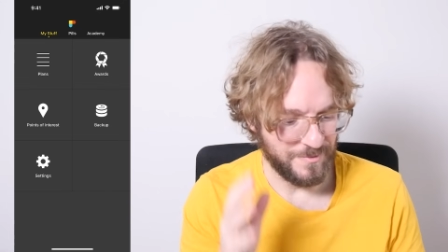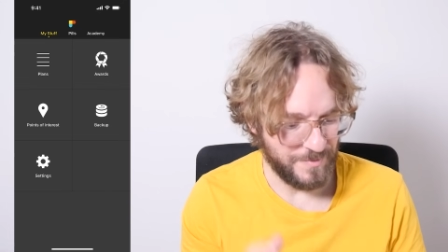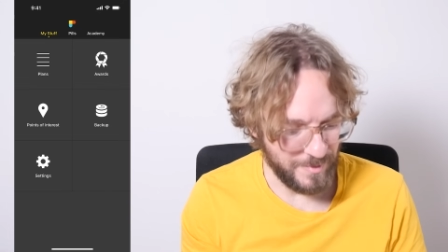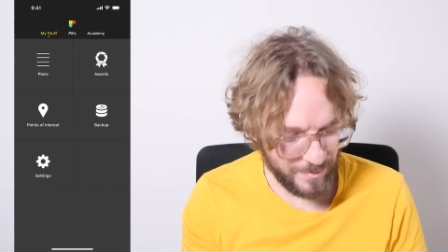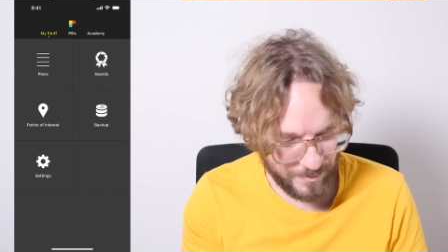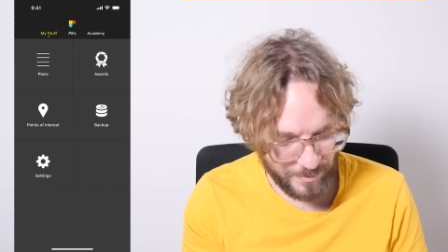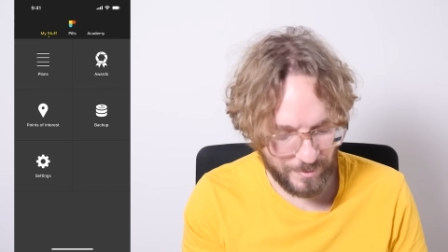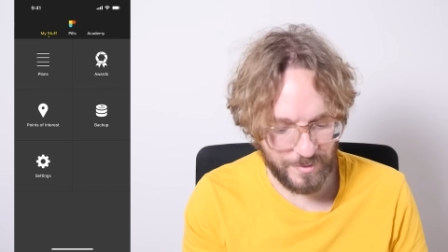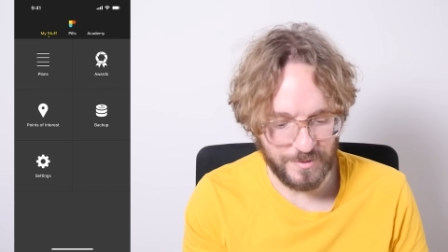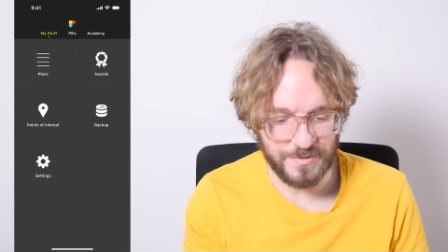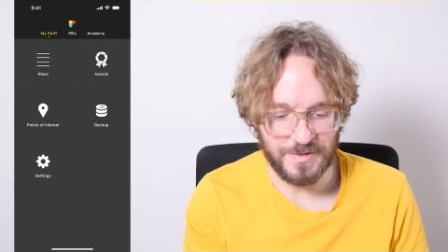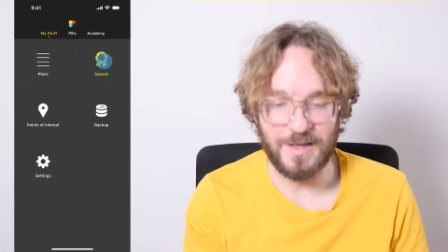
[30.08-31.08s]
a few
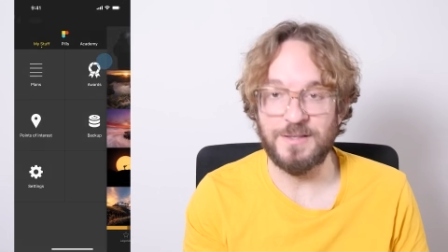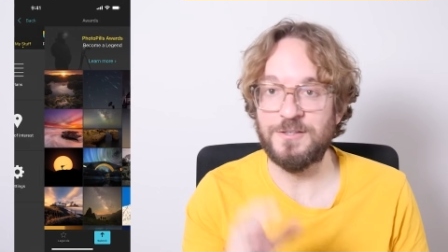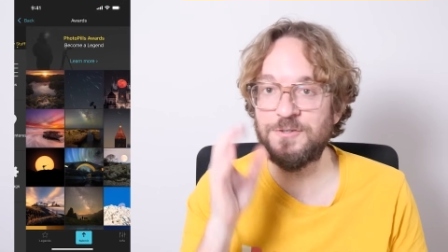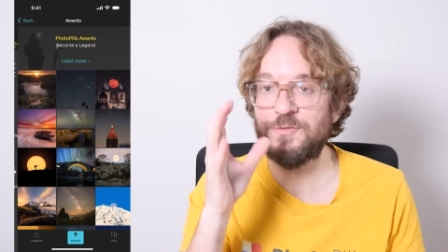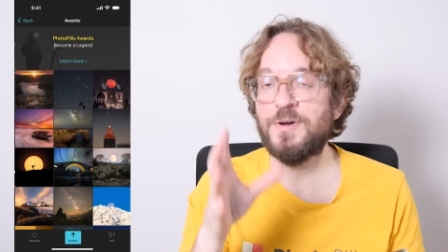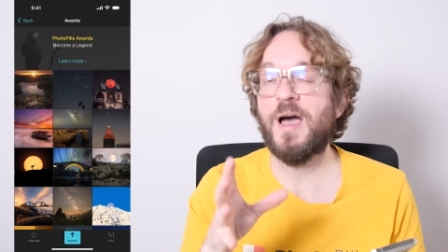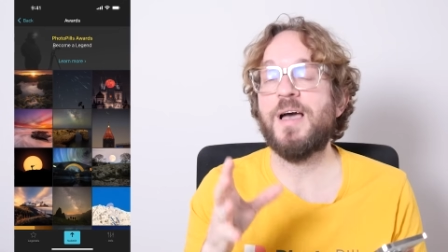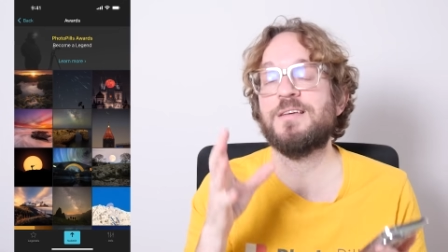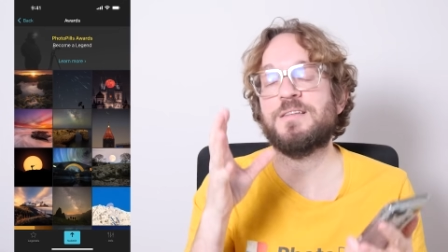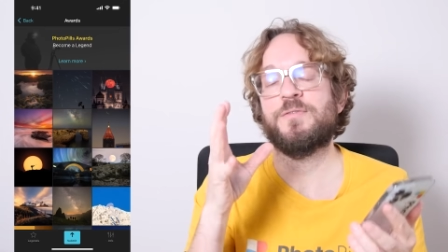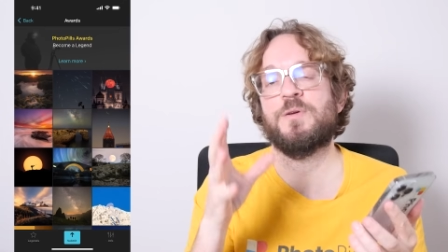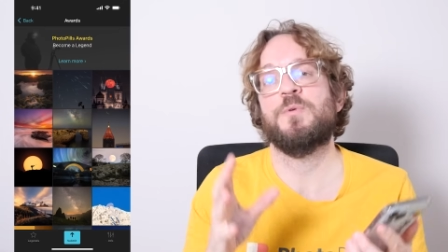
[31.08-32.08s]
photos that you
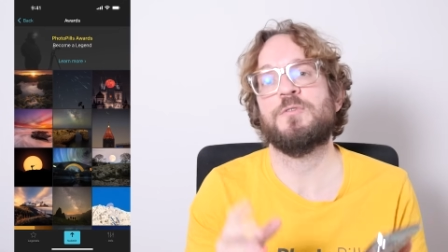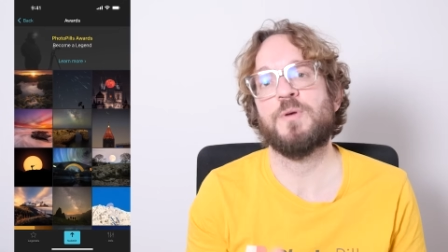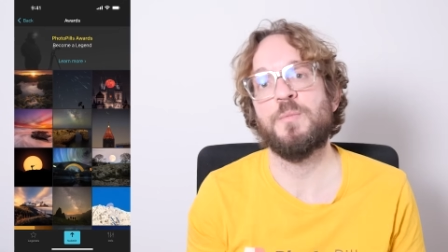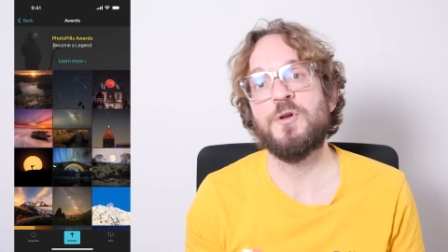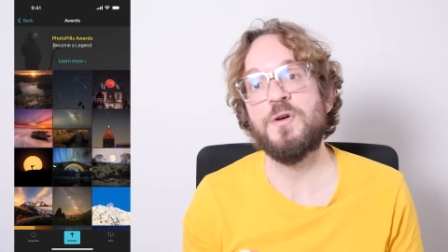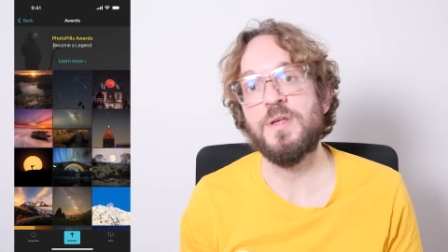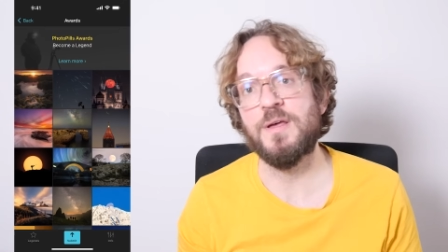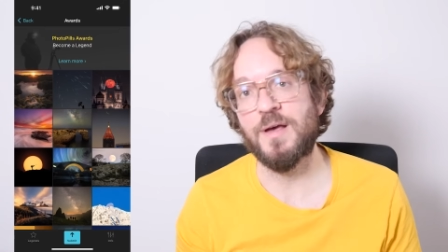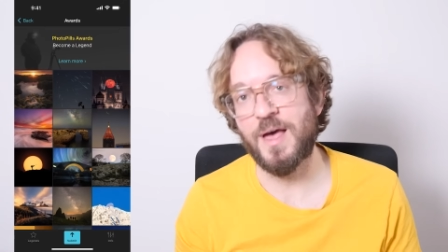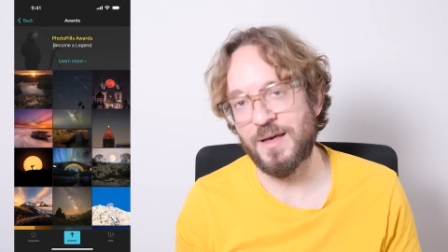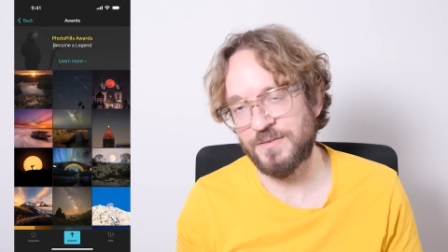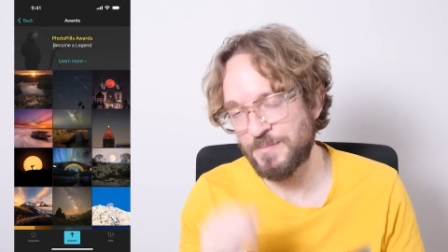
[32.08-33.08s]
guys, the PhotoPills community,
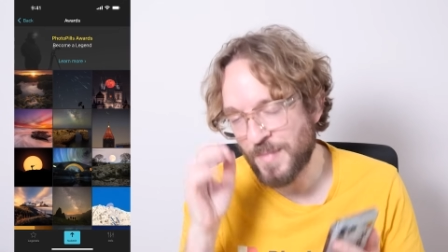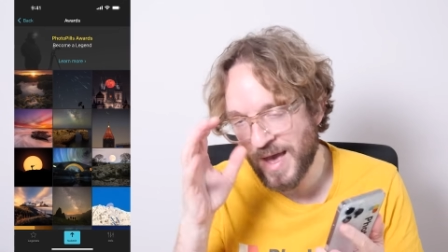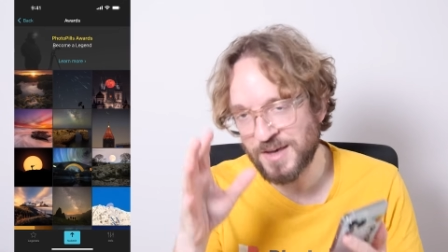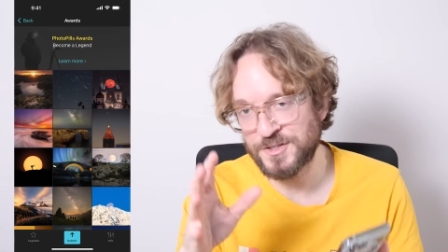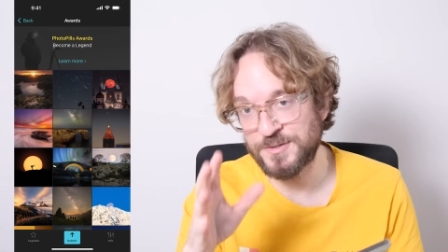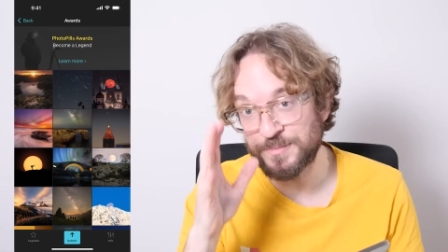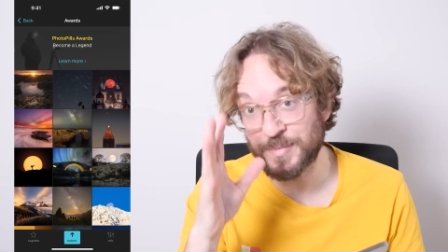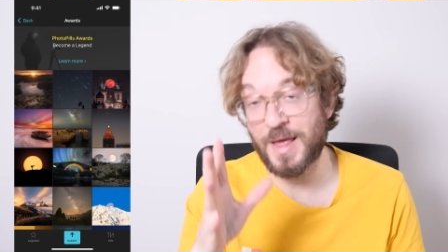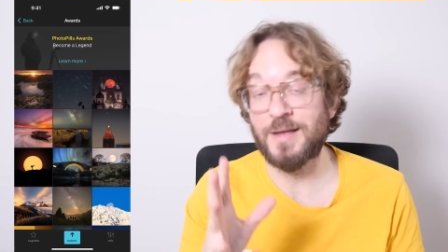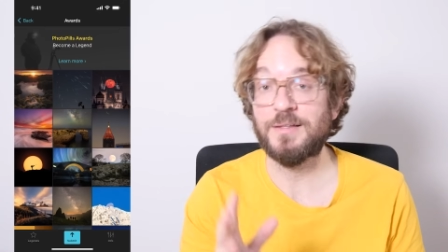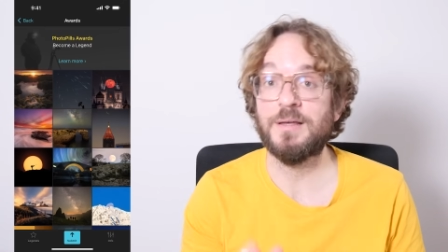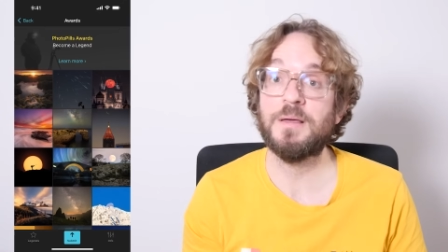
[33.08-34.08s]
have imagined,
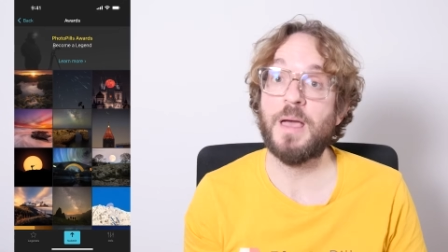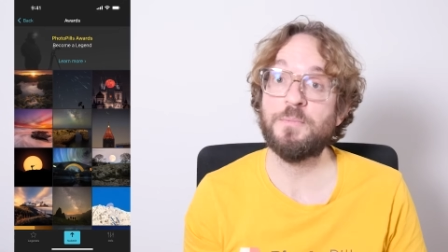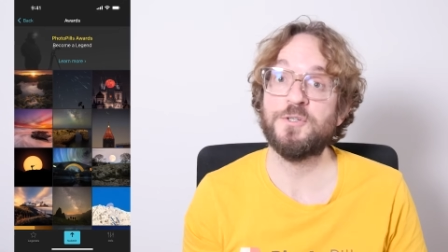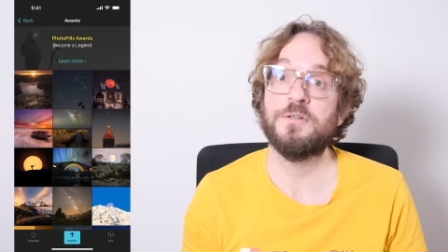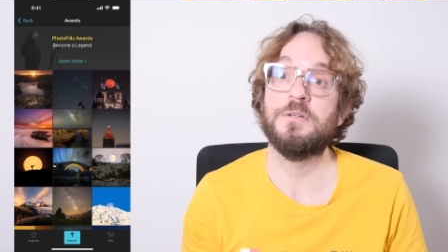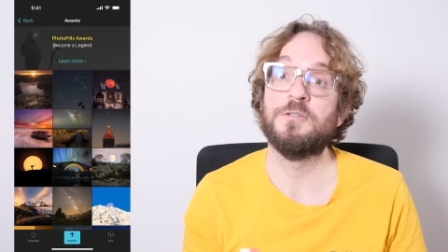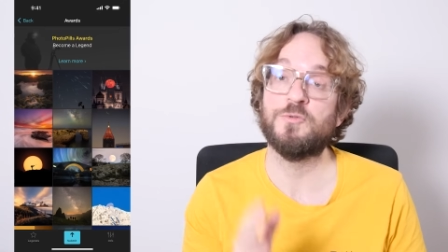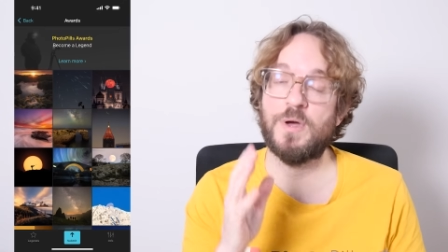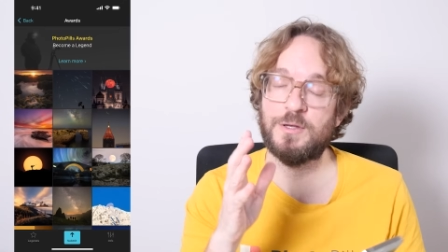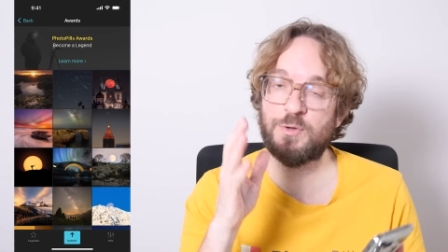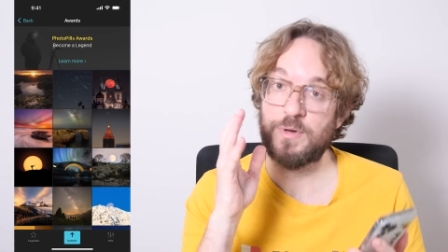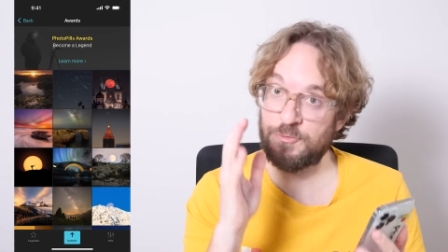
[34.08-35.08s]
planned, and captured in
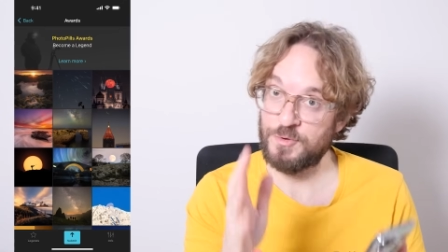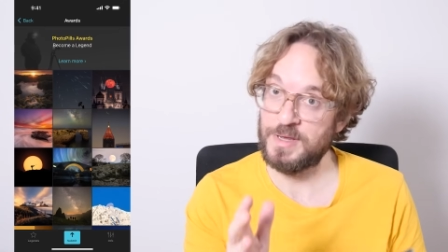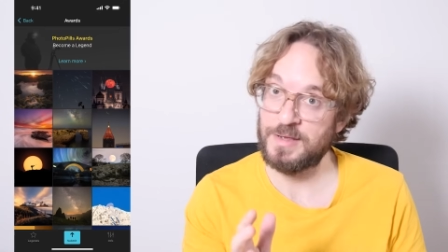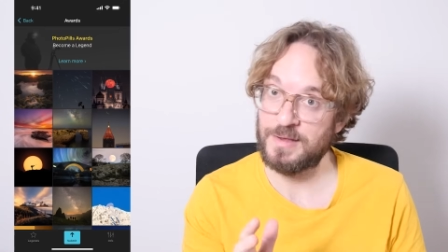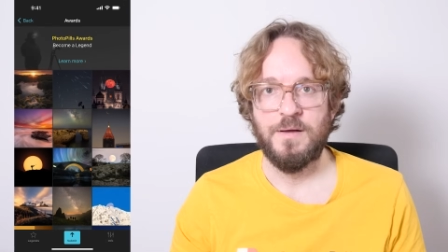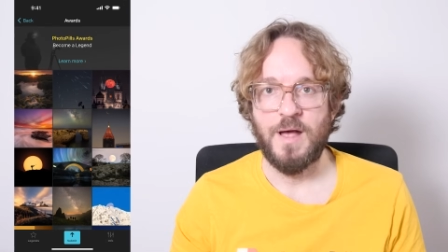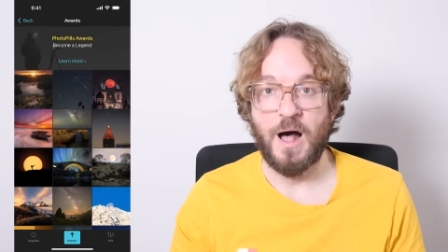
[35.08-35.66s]
2023.